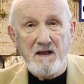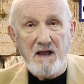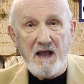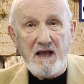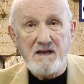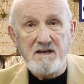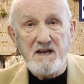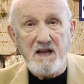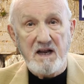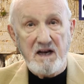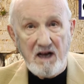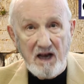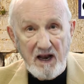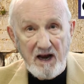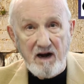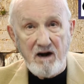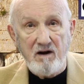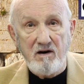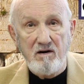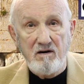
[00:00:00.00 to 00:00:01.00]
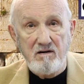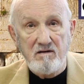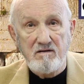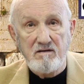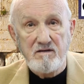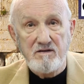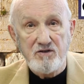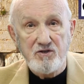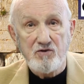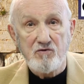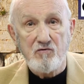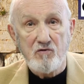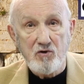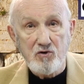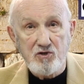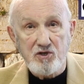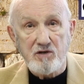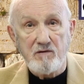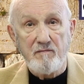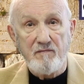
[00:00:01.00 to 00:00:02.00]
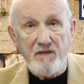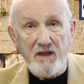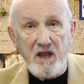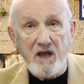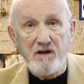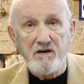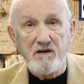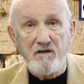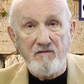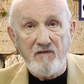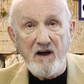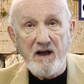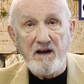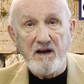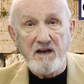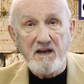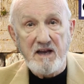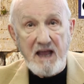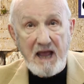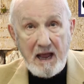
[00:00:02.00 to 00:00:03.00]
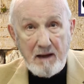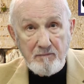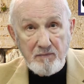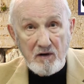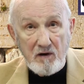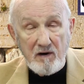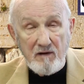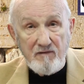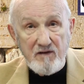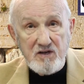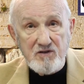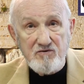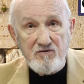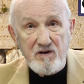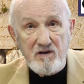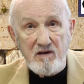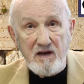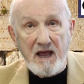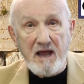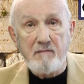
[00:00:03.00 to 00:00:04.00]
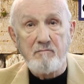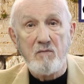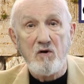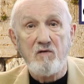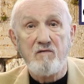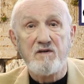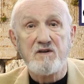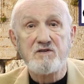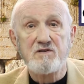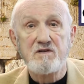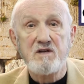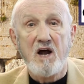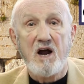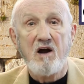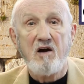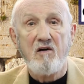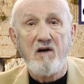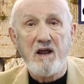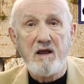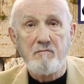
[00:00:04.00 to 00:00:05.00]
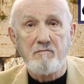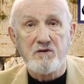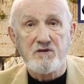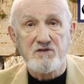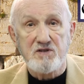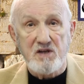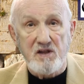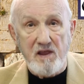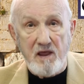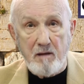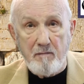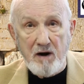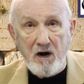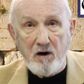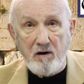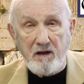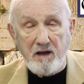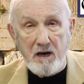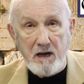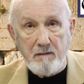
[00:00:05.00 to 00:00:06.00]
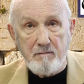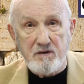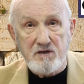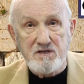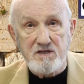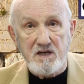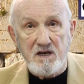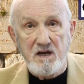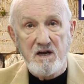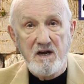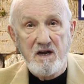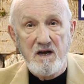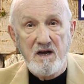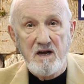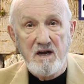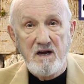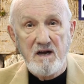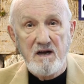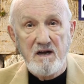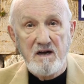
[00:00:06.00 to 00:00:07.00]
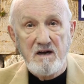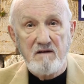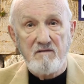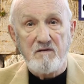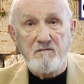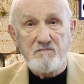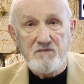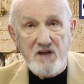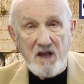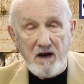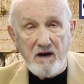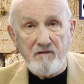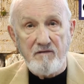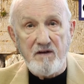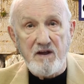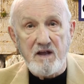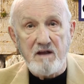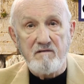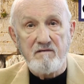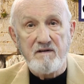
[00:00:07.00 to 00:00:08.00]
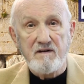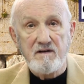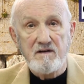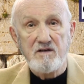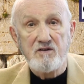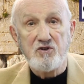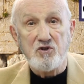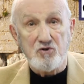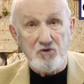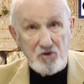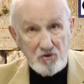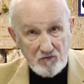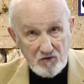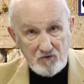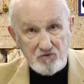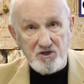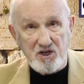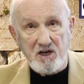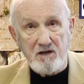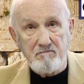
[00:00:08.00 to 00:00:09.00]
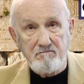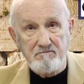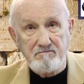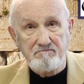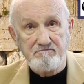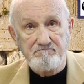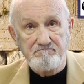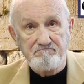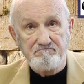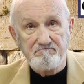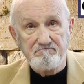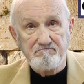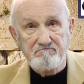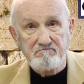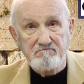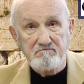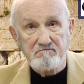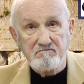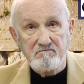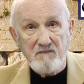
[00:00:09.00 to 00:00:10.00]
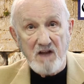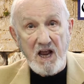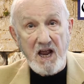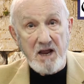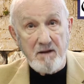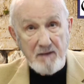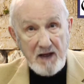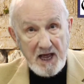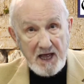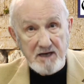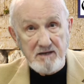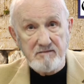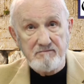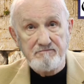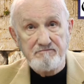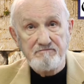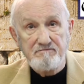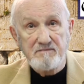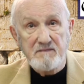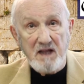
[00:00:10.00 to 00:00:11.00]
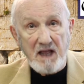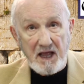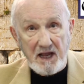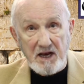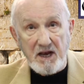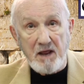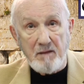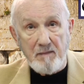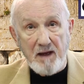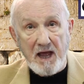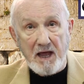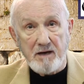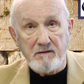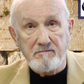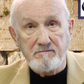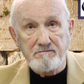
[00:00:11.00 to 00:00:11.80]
and declare Jerusalem the undivided capital of Israel, and move our embassy, the American Embassy, from Tel Aviv to Jerusalem. Amen and amen.